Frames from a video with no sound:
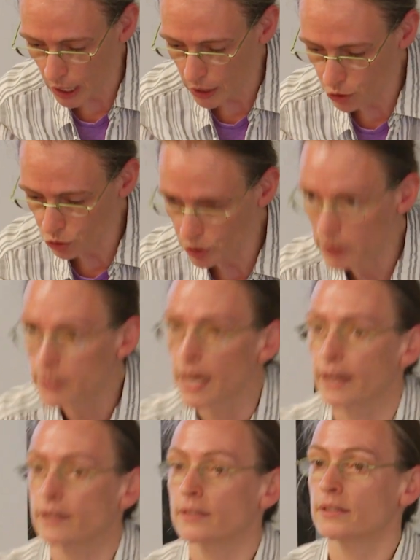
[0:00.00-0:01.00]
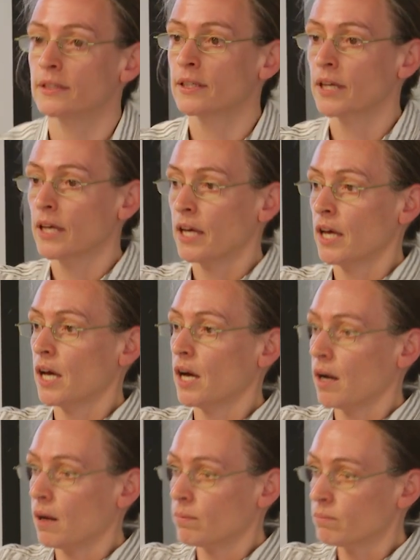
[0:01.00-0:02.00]
to detect
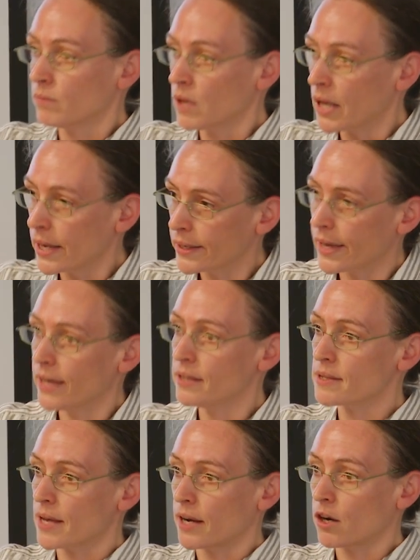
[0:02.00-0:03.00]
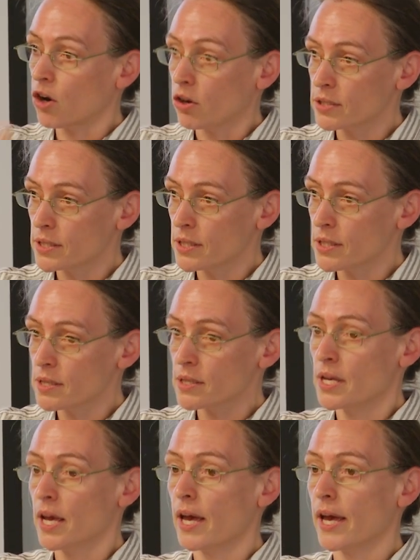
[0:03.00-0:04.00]
gains and
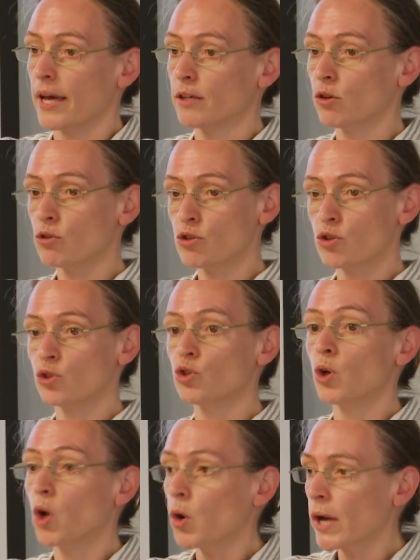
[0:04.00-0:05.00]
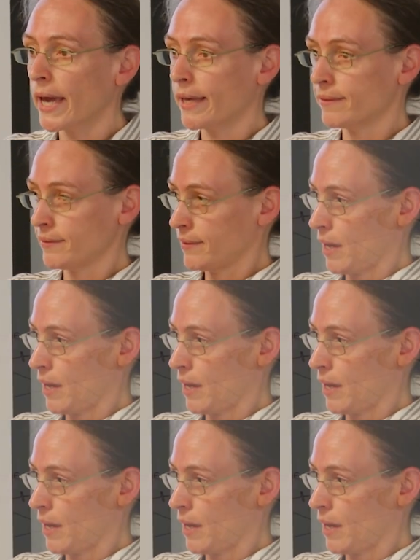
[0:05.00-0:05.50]
losses, and also to locate